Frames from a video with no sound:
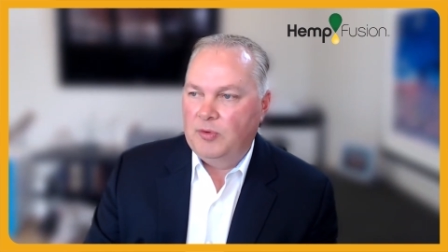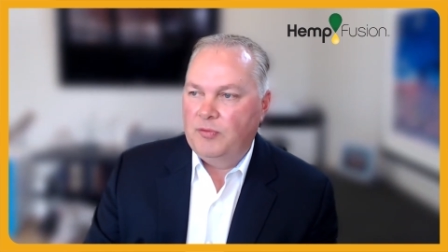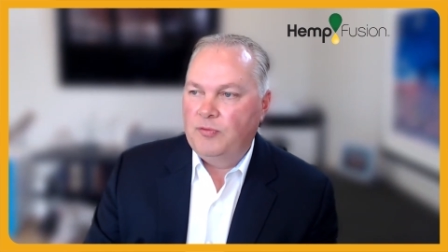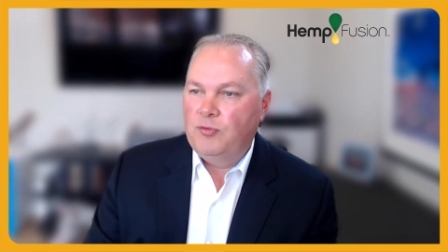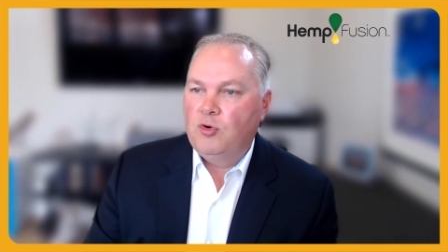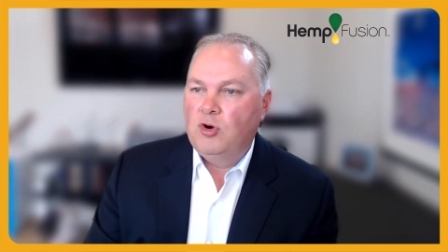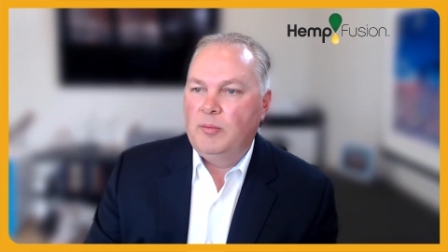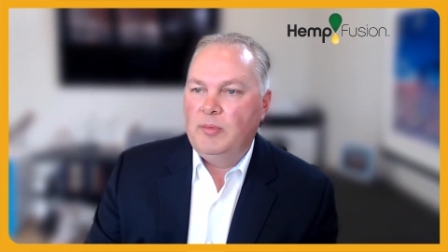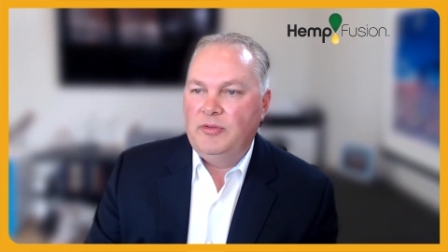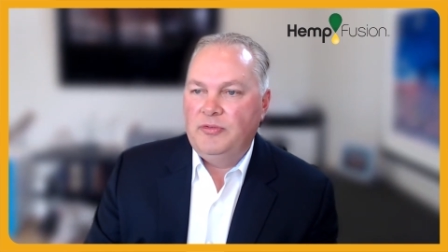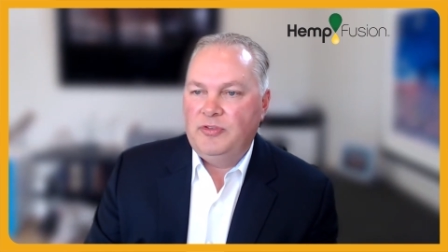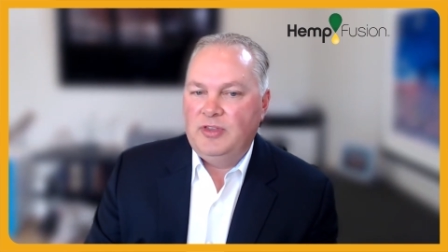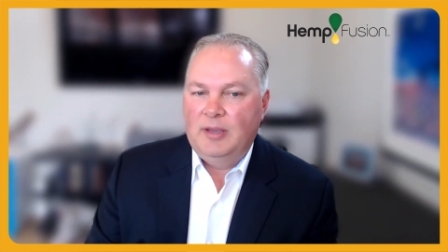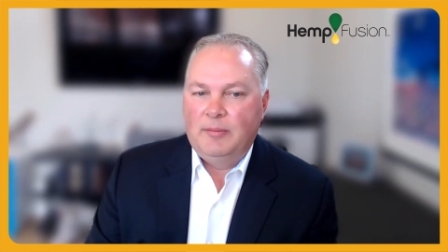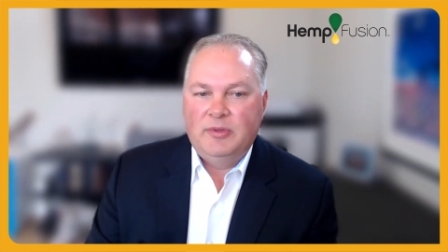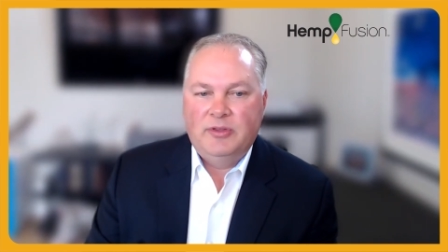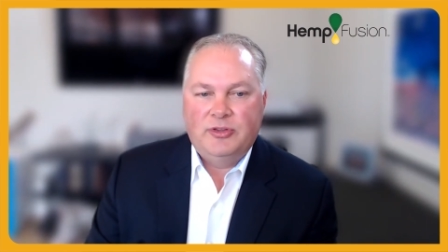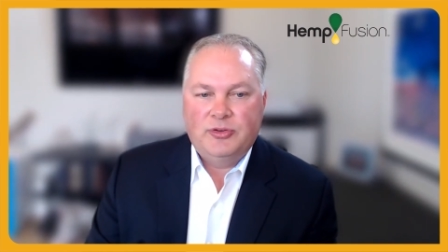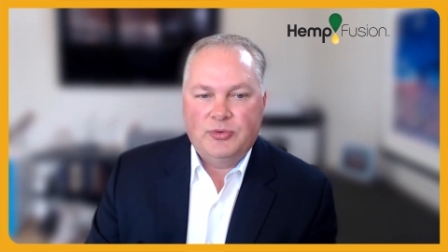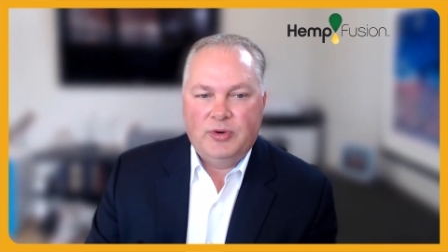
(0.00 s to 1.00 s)
performance
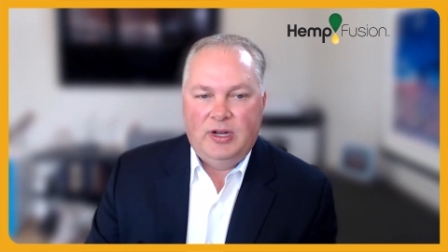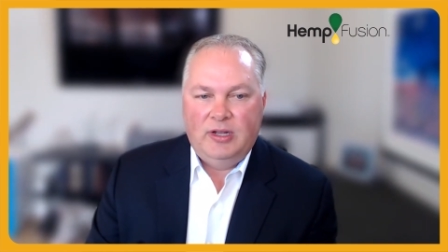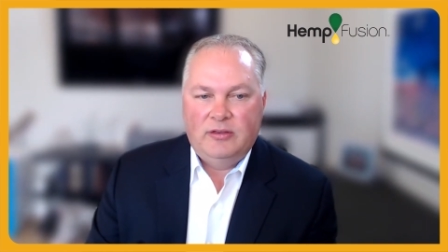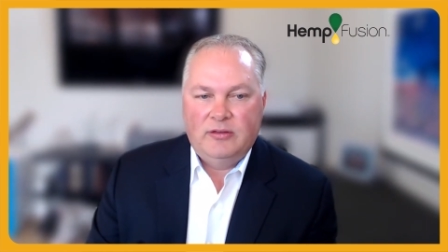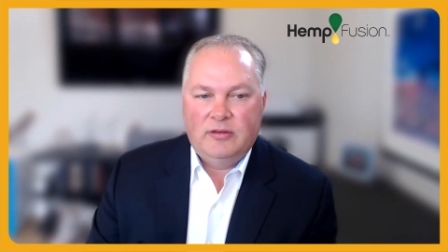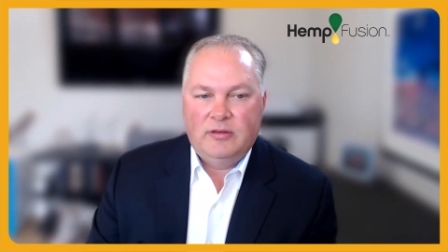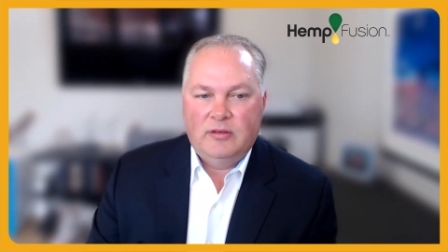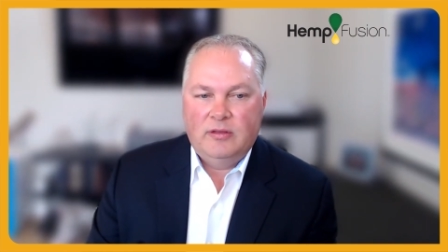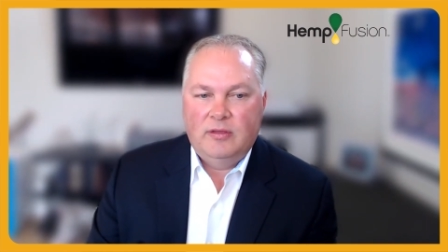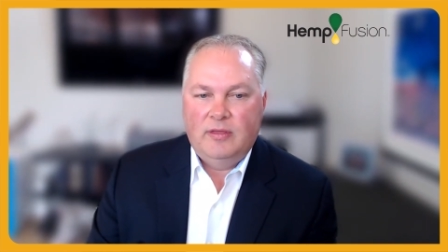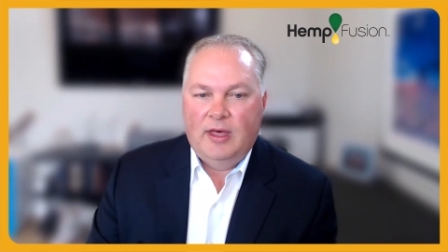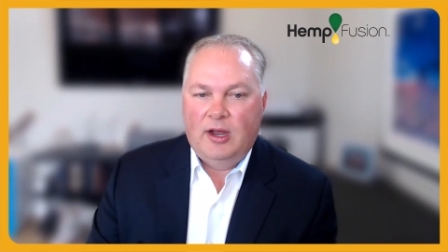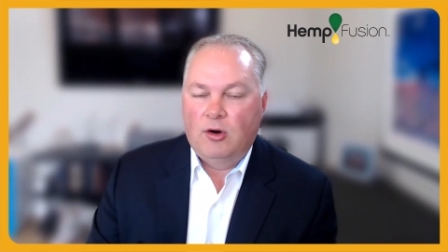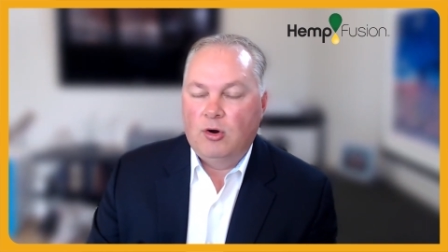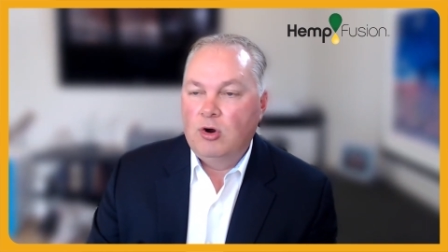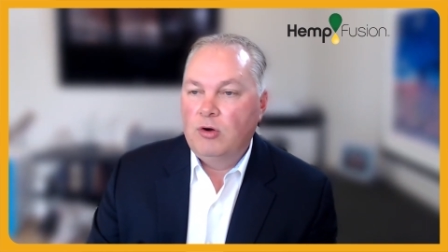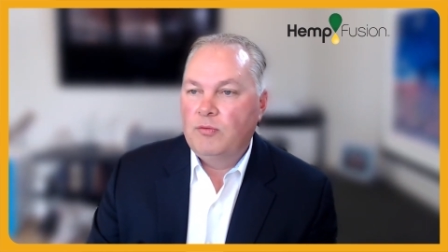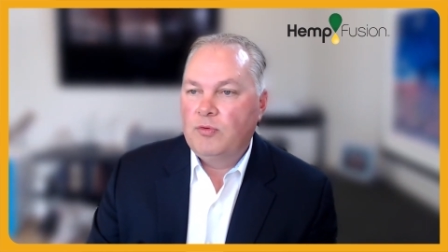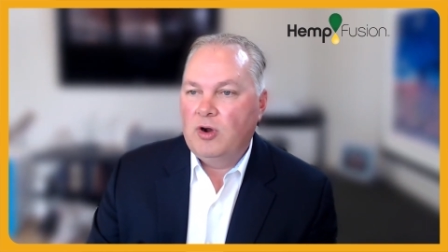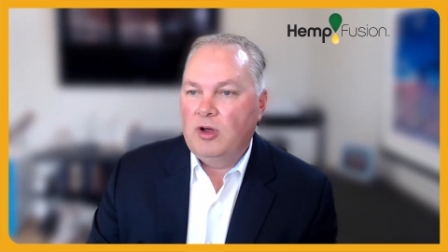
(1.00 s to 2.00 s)
demonstrates that
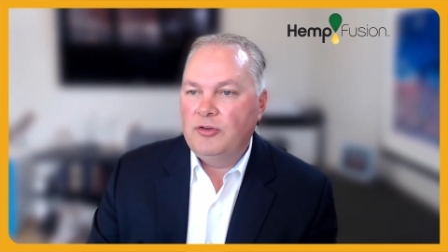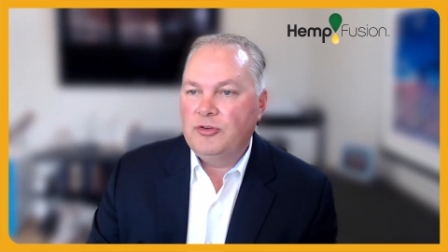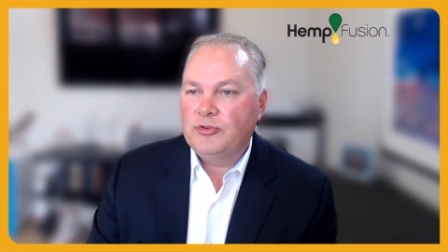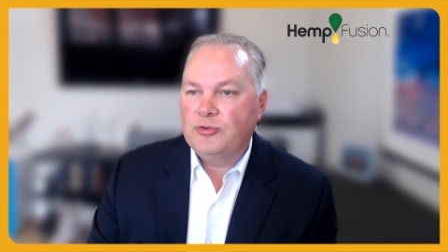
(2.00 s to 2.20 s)
our overall